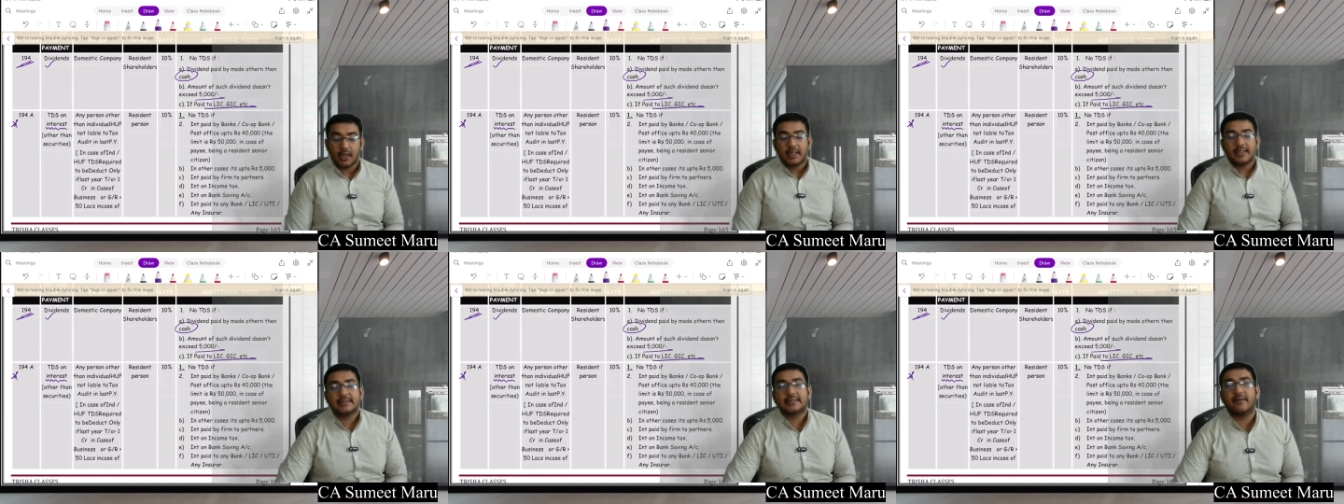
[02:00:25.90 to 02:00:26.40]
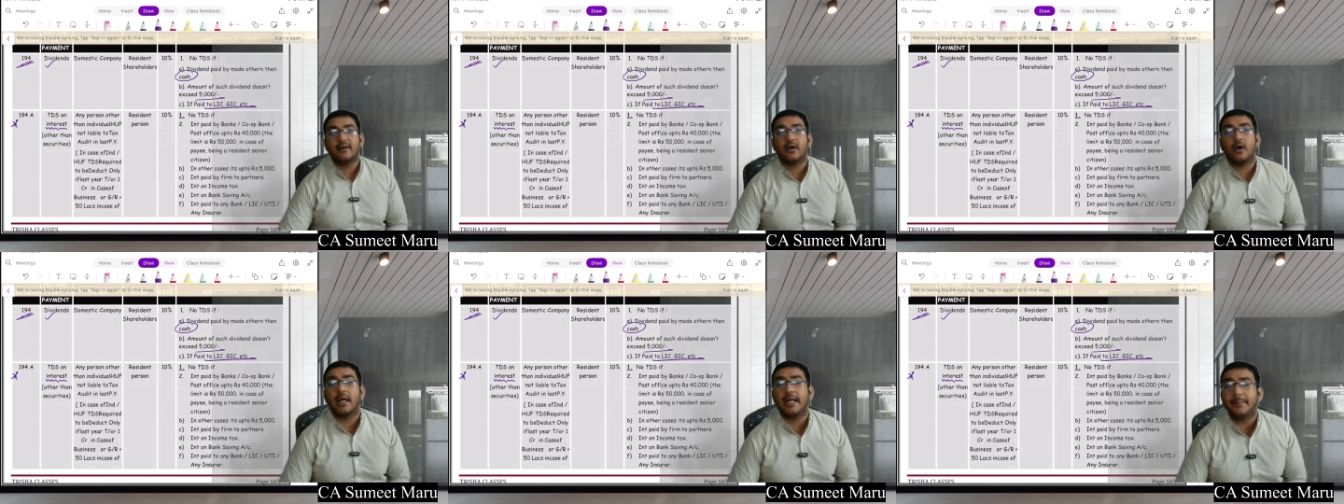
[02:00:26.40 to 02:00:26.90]
is covered,
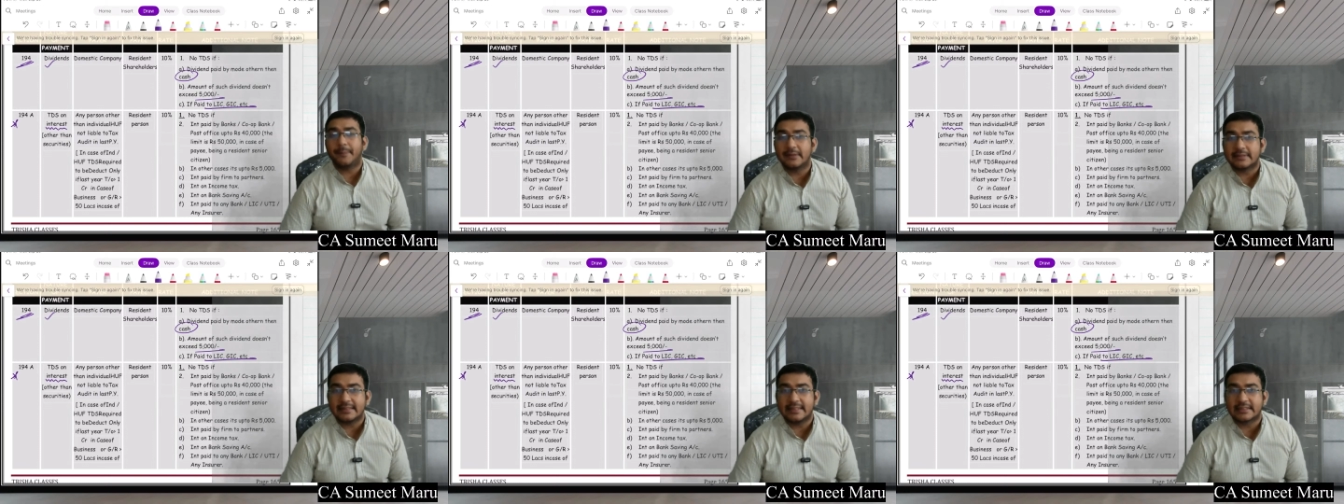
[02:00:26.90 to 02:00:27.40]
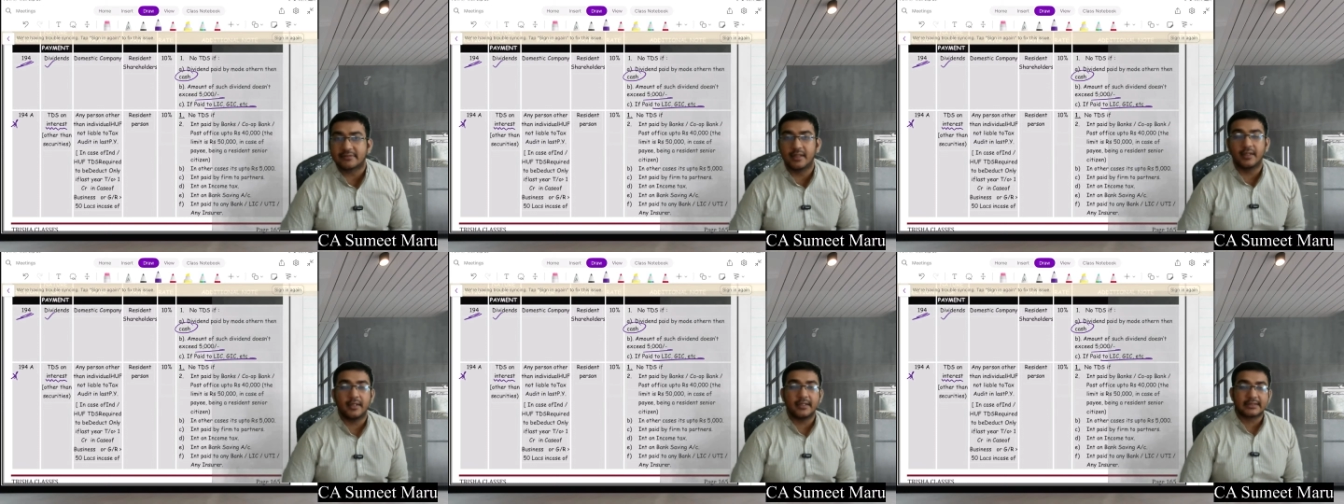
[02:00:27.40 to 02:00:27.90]
or any person as
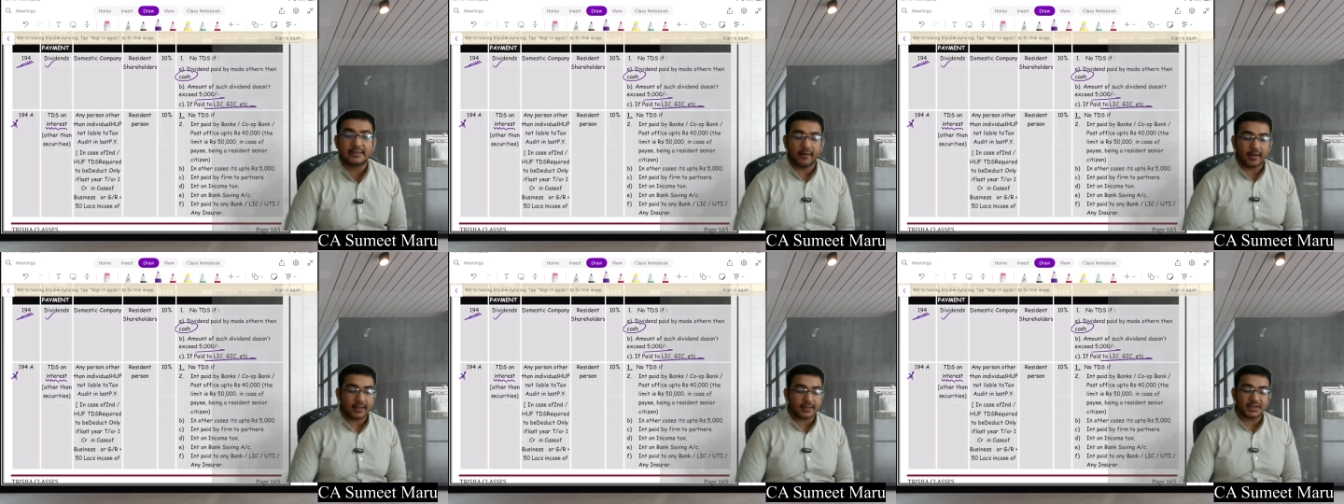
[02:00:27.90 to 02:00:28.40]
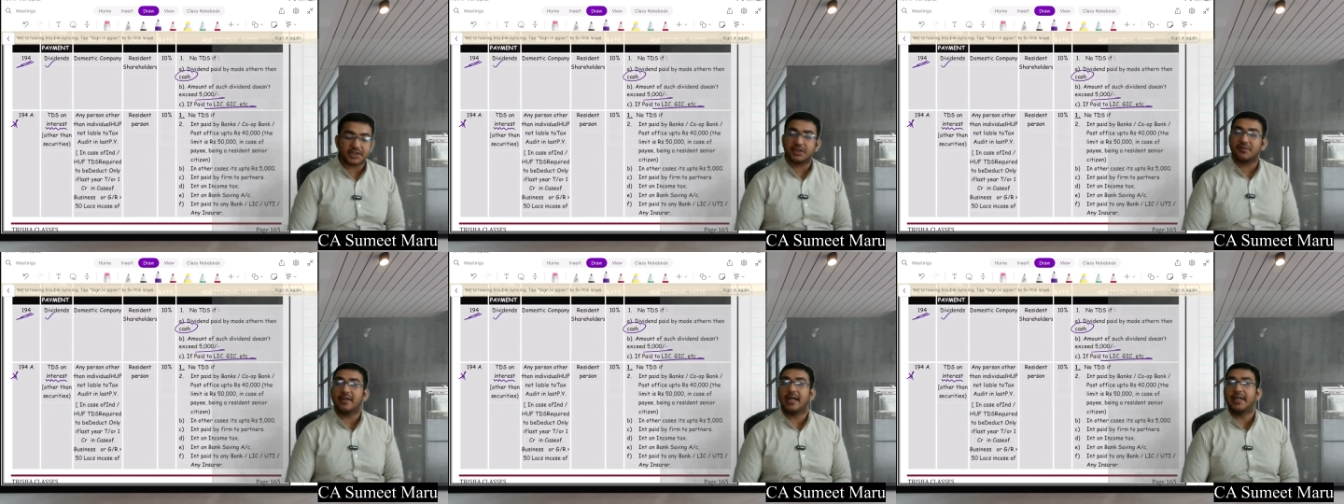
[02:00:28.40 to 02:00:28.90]
well, it's covered under section
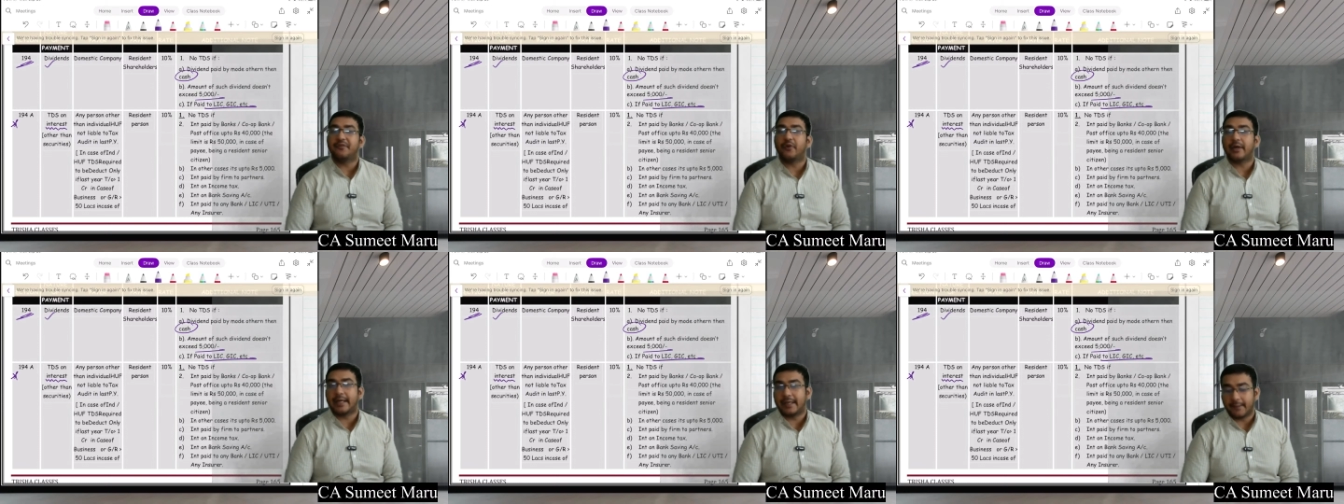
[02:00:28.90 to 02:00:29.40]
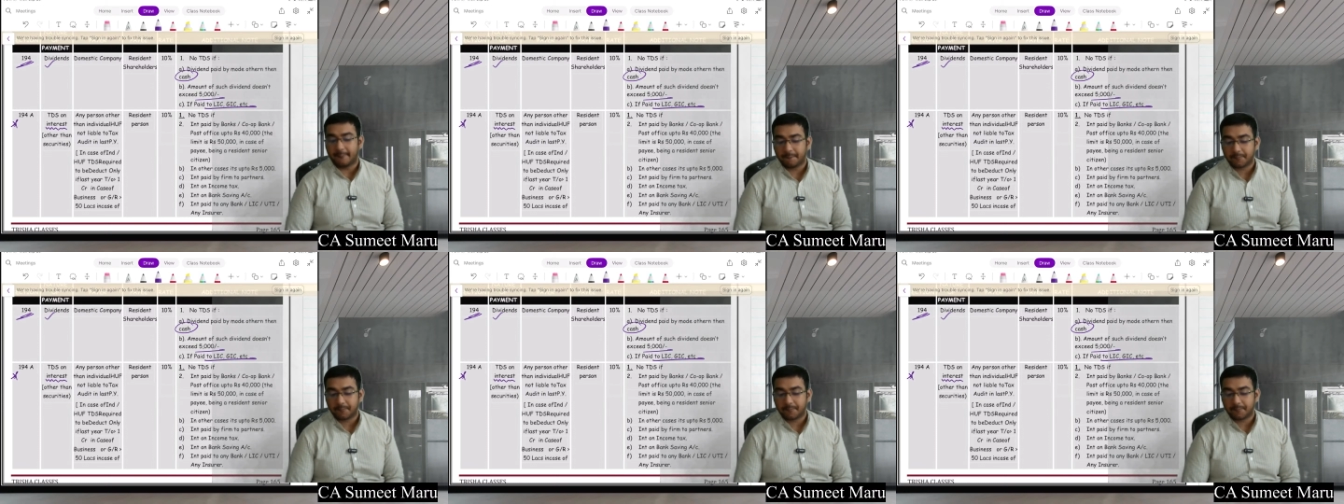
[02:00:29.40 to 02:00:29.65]
194A.